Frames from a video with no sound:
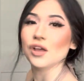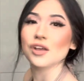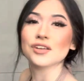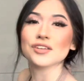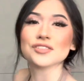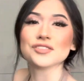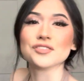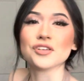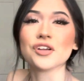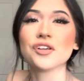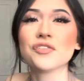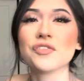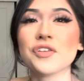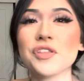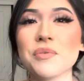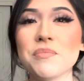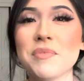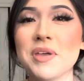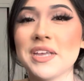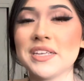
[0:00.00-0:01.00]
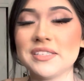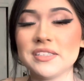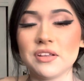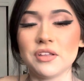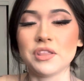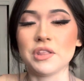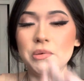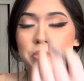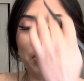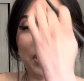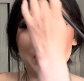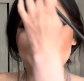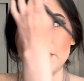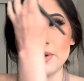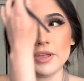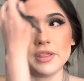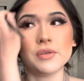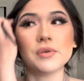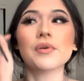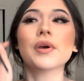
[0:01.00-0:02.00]
Sorry for the mess on the bed,
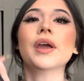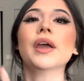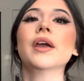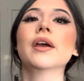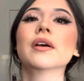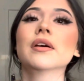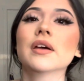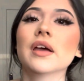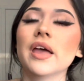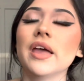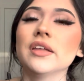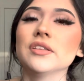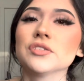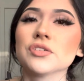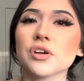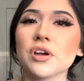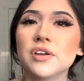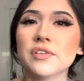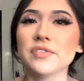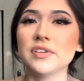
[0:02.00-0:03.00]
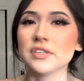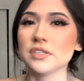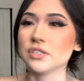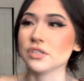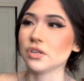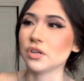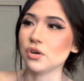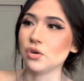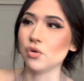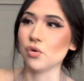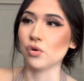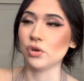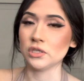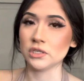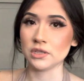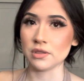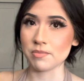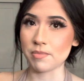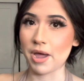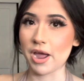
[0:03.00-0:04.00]
by the way. And sorry if there's noise
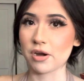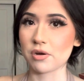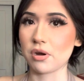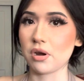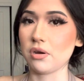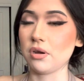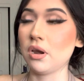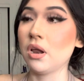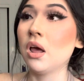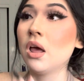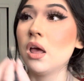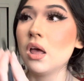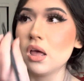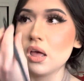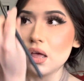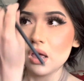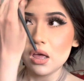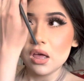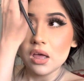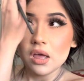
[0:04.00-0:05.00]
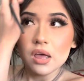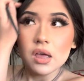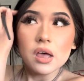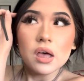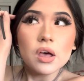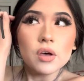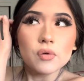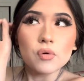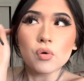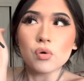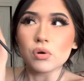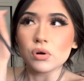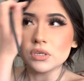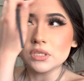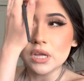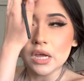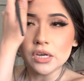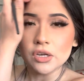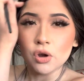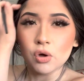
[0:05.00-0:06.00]
in the background. Of course,
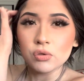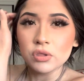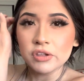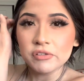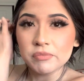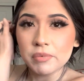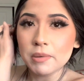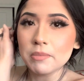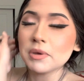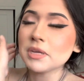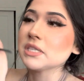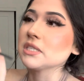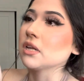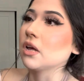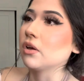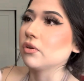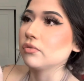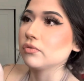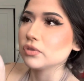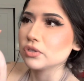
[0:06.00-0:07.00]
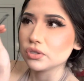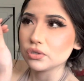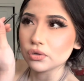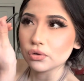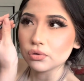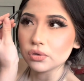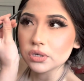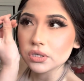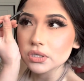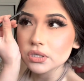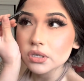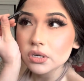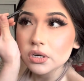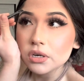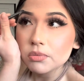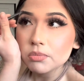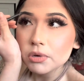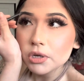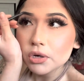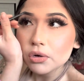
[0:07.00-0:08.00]
I don't live by myself, so there's gonna
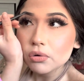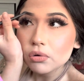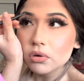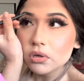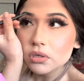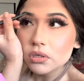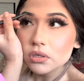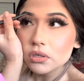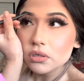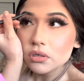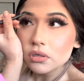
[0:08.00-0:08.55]
be noise.